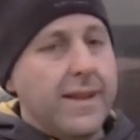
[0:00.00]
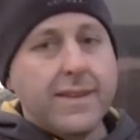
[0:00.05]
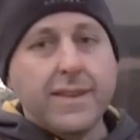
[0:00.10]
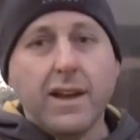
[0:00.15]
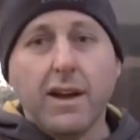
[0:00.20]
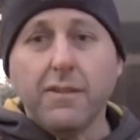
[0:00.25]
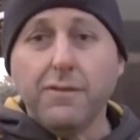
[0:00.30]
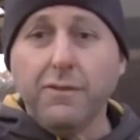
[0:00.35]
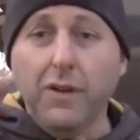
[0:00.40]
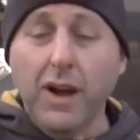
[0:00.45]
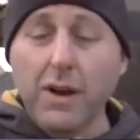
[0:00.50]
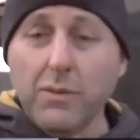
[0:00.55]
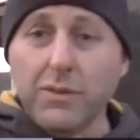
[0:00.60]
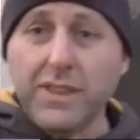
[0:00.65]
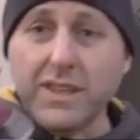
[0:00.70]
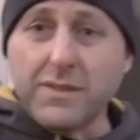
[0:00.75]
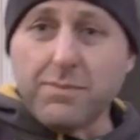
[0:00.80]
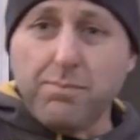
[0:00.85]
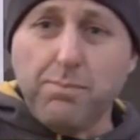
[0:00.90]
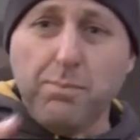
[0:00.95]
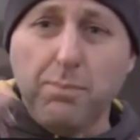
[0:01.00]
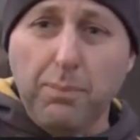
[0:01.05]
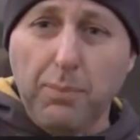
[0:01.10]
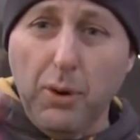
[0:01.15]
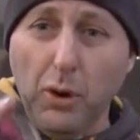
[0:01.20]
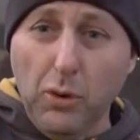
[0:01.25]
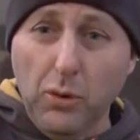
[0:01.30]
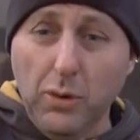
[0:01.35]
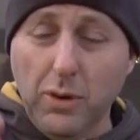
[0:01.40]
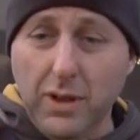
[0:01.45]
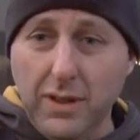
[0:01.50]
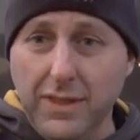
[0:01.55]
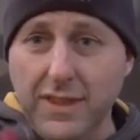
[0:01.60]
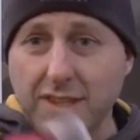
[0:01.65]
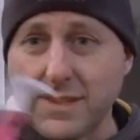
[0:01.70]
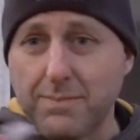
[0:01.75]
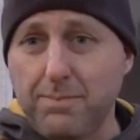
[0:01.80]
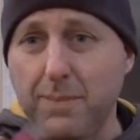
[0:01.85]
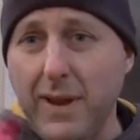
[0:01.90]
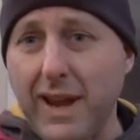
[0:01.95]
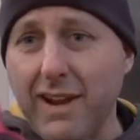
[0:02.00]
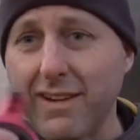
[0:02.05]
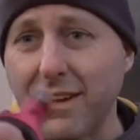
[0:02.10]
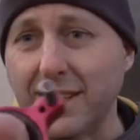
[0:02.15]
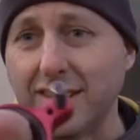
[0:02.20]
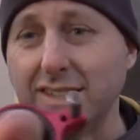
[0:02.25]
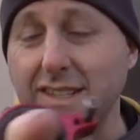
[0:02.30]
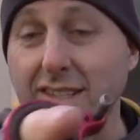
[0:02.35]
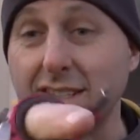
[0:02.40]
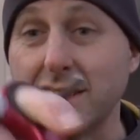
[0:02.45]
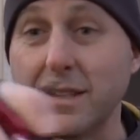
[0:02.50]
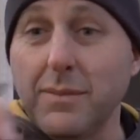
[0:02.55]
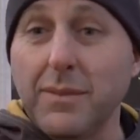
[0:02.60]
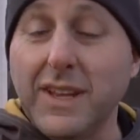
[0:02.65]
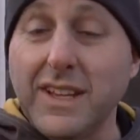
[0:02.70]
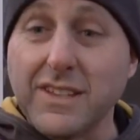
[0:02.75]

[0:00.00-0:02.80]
Now I find with this ball, this bearing system,